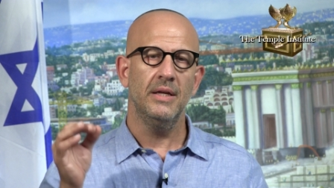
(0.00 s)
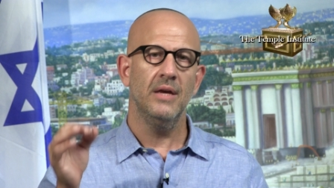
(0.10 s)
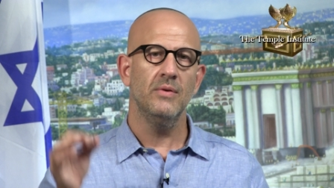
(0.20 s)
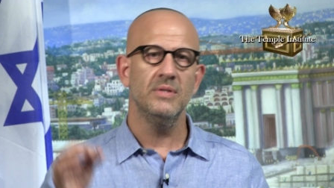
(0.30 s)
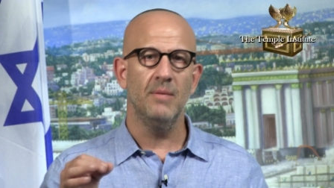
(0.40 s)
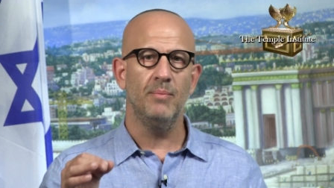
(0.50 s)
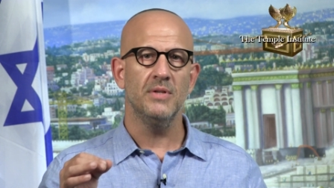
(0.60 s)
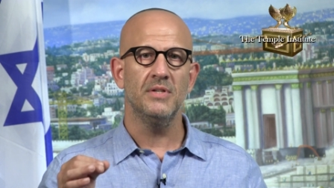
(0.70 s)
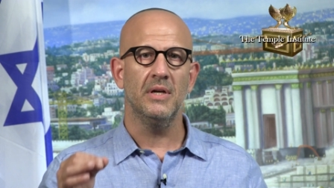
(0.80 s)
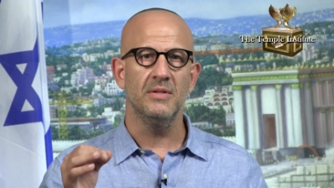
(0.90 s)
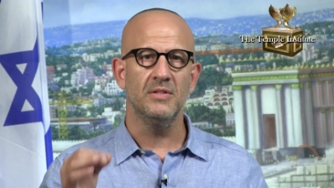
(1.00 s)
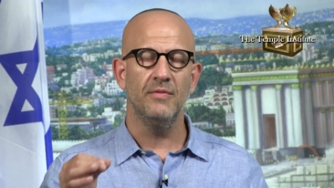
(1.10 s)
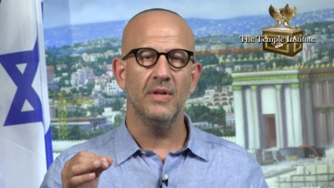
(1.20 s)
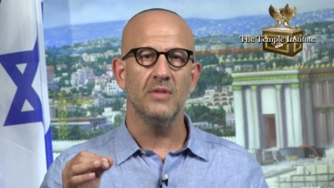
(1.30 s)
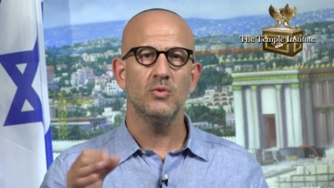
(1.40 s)
carries that pasuk in his
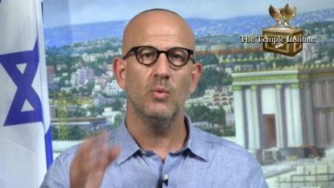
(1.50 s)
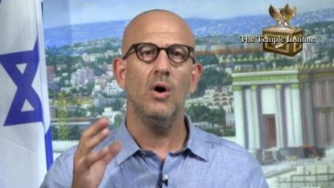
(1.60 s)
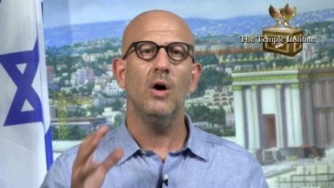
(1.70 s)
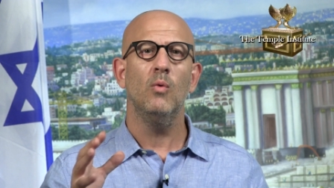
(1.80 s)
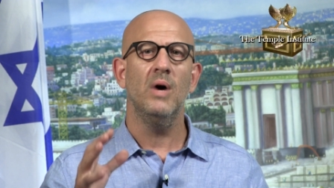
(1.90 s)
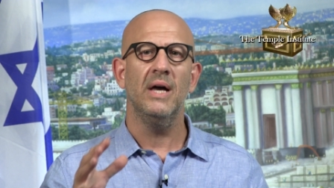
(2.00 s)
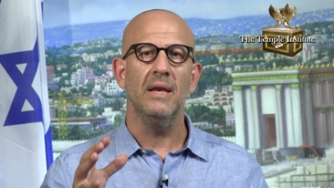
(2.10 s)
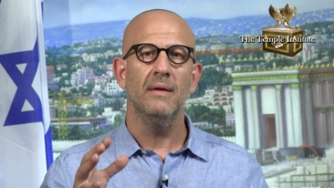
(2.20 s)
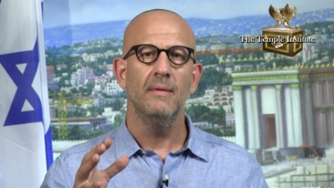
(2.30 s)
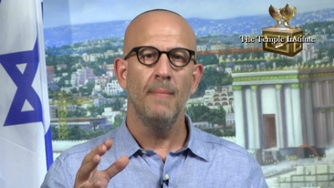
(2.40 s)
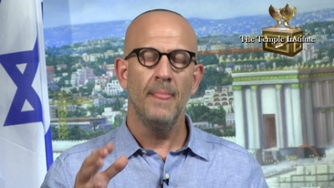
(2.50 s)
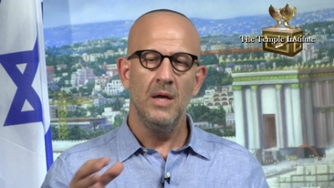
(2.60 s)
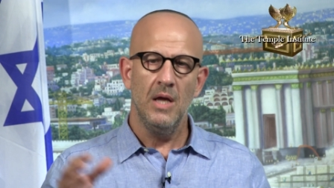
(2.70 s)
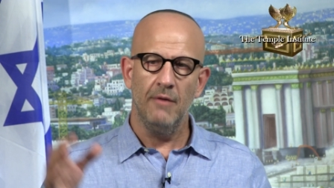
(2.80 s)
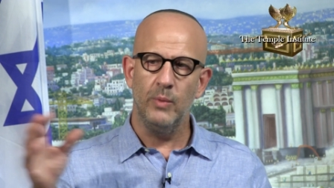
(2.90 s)
tefillin. So we're all one.
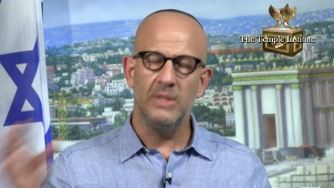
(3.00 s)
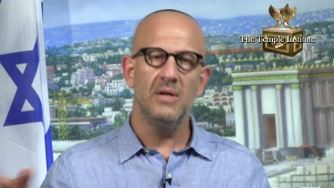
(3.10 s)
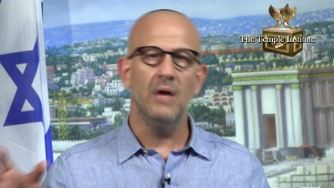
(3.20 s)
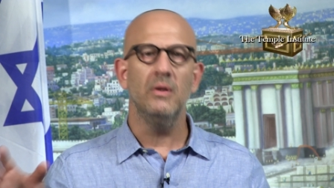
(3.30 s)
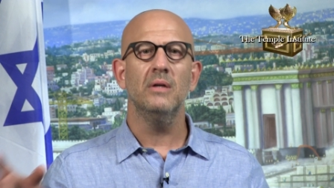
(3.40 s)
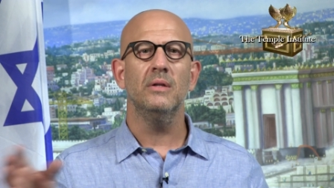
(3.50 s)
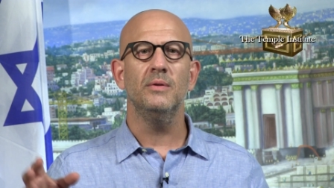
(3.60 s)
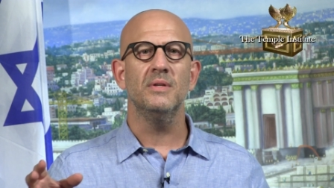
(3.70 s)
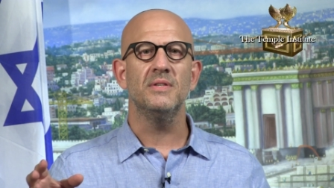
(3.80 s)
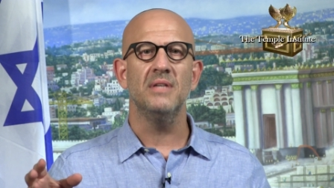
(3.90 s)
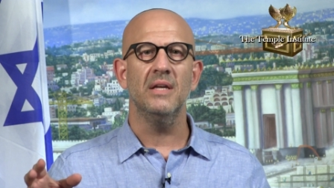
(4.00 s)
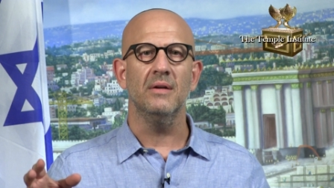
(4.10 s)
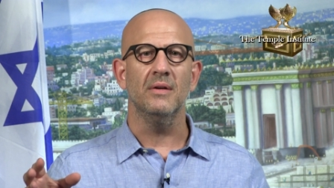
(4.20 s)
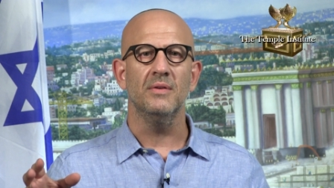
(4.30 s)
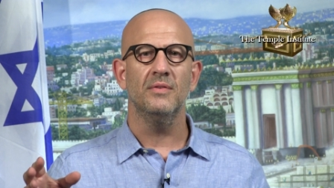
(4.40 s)
If we don't include the
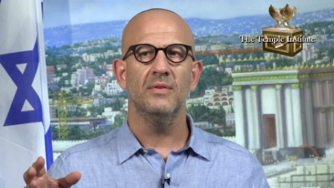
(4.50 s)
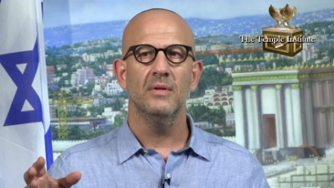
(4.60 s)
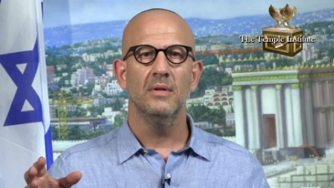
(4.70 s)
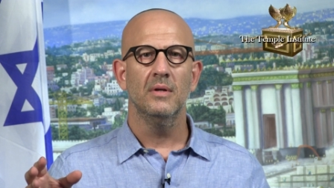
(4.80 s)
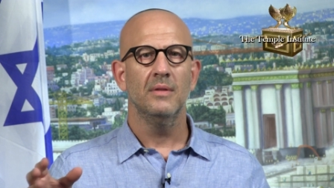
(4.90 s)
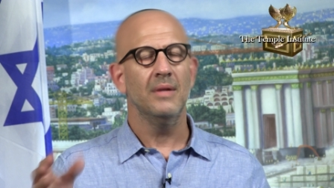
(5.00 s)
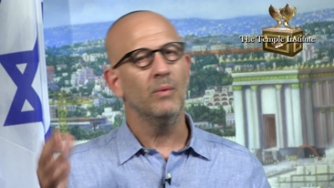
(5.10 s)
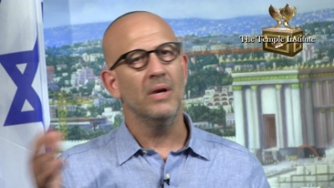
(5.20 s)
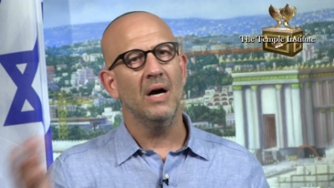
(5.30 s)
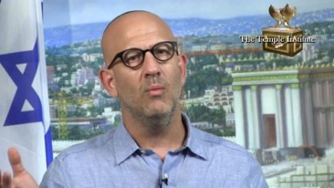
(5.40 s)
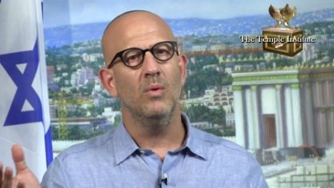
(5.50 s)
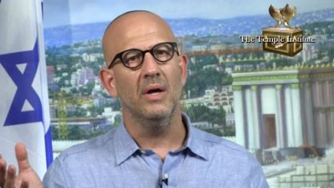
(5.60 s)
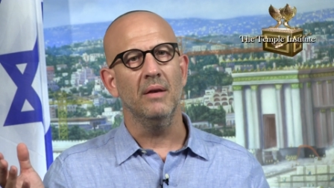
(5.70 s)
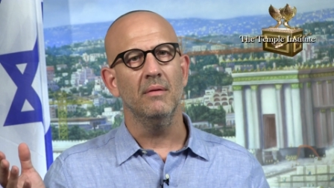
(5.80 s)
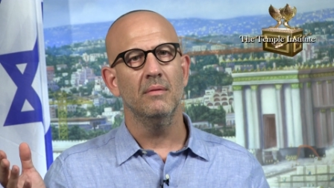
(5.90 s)
sinners, then we're not
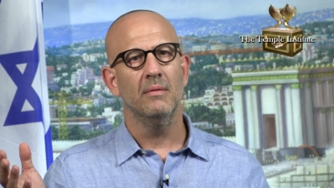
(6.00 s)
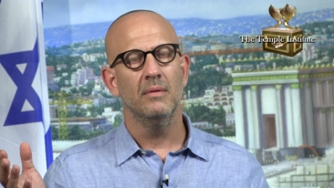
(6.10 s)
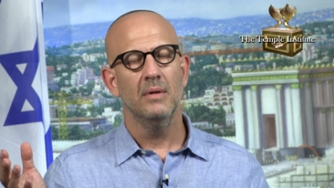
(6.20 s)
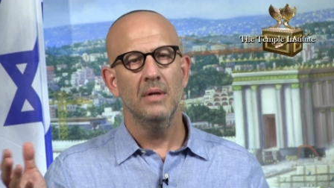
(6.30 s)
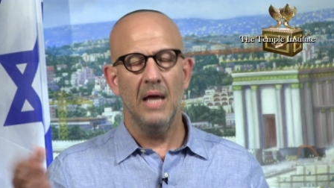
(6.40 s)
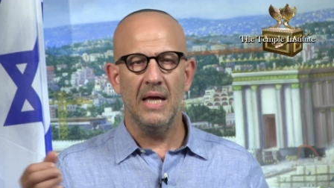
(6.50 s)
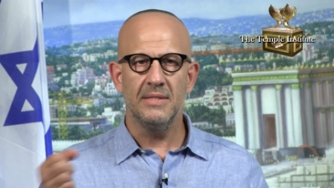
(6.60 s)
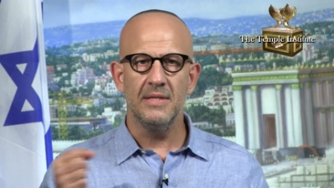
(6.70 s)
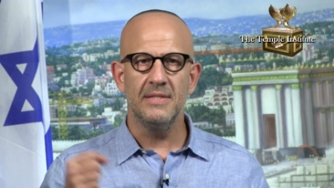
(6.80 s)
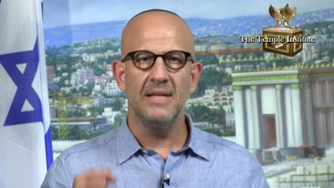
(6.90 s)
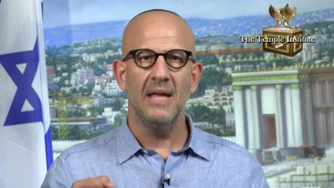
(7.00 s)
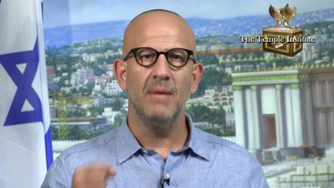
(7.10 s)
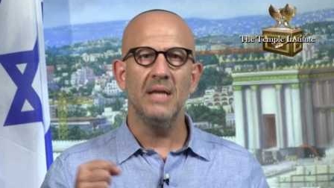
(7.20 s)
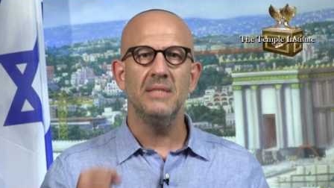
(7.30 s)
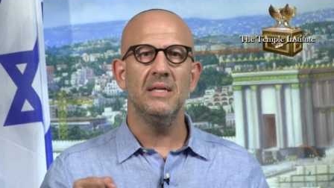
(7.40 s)
one. And it's the same
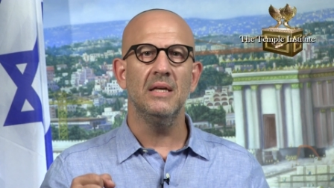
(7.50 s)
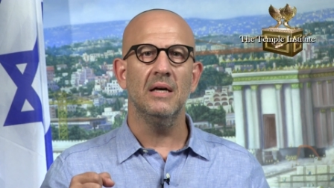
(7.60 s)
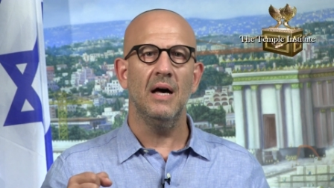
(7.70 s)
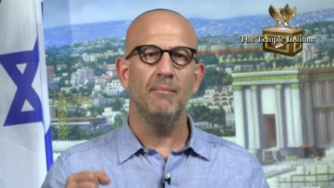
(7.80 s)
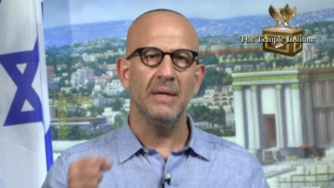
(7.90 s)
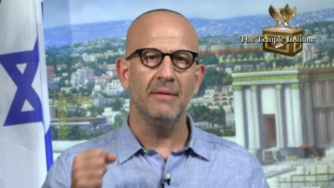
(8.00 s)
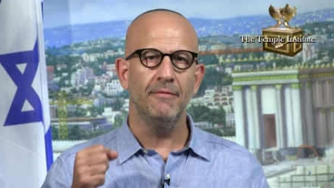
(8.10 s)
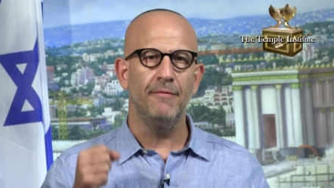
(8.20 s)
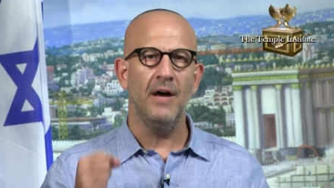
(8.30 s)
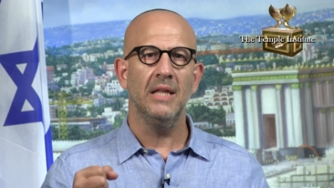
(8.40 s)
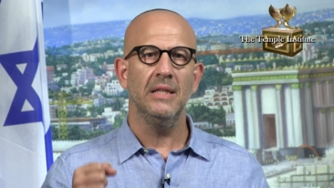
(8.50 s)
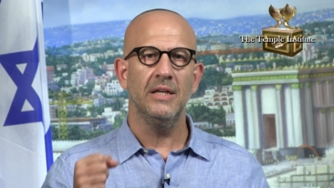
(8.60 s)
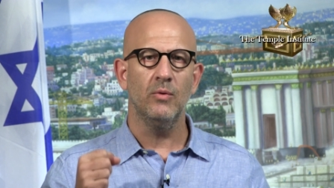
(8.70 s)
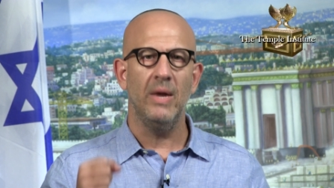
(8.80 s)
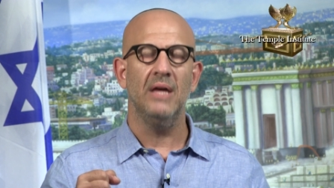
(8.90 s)
idea of being finely
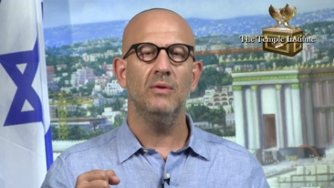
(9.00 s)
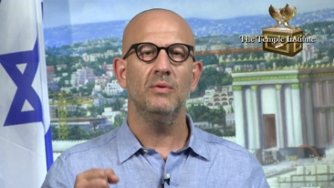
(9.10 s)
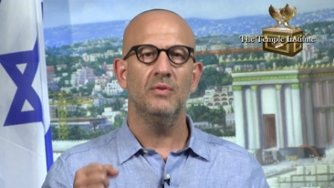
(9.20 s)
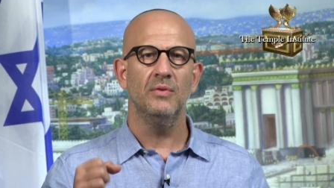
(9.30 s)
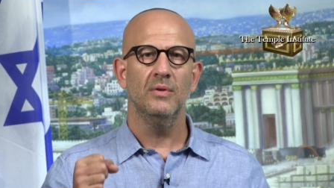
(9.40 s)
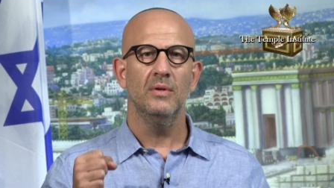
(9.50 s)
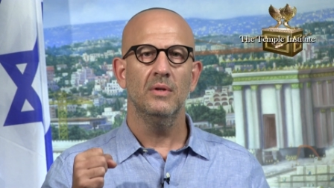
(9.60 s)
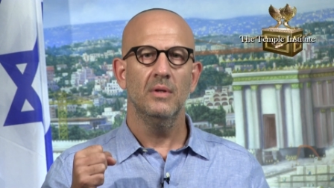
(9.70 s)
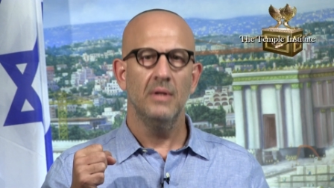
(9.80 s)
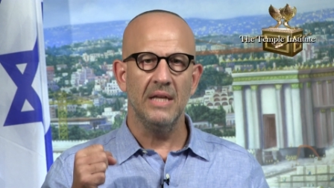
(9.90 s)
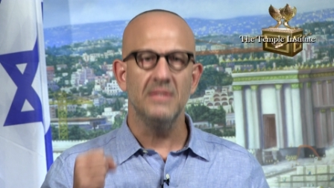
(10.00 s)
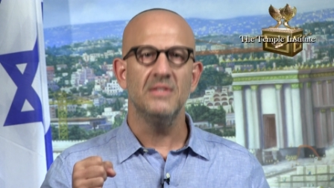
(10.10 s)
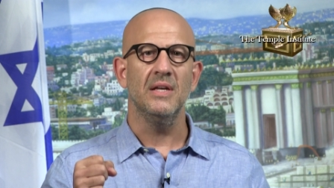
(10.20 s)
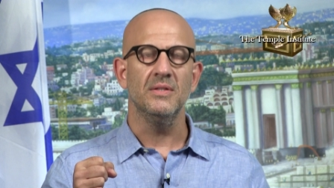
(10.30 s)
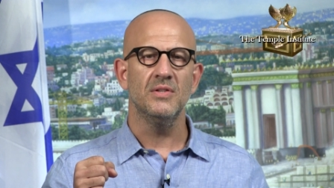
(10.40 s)
ground
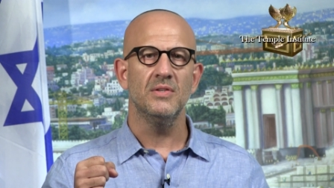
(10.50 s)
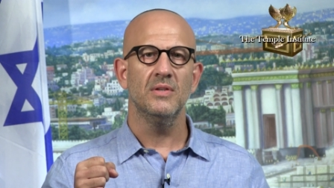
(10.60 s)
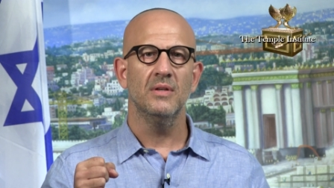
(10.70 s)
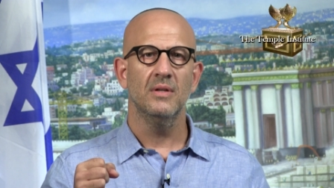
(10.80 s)
incense.